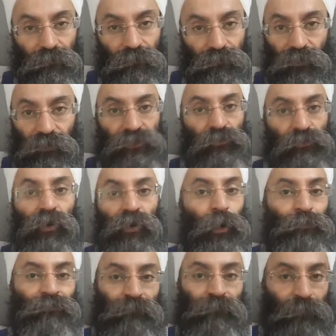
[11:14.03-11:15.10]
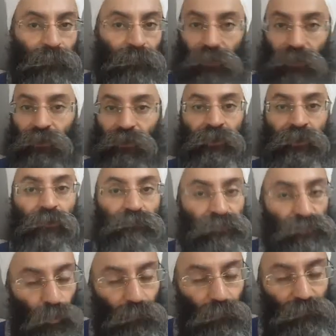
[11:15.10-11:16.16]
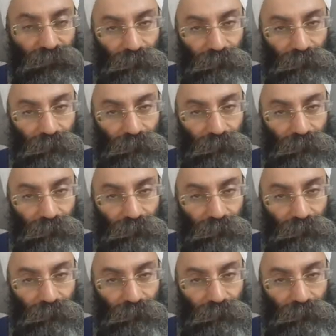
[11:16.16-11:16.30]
There is no harm. Learning never stops.